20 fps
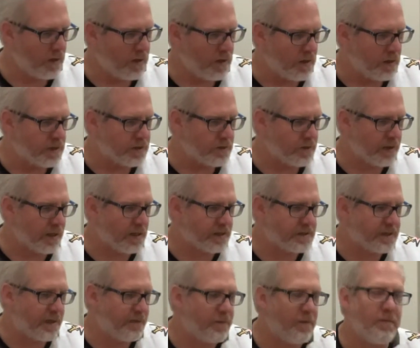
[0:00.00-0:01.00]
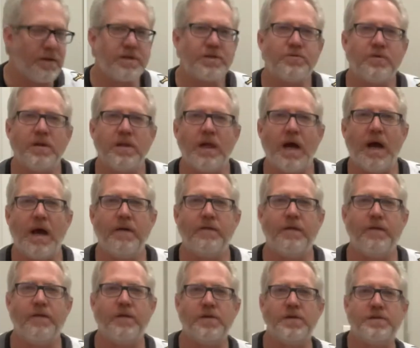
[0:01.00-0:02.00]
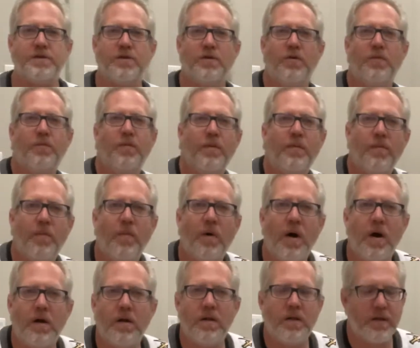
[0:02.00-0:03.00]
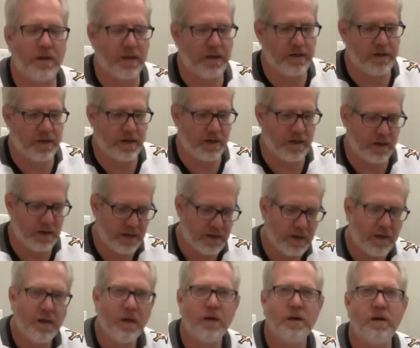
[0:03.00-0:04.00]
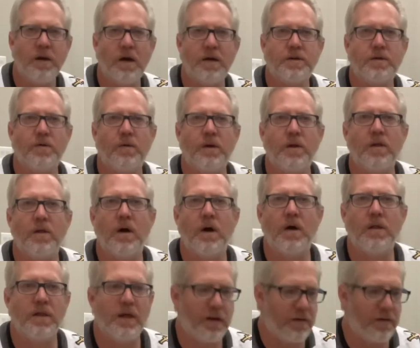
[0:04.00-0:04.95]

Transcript: So I guess keep the mystery alive if you're just going to open up the bottle and not do any online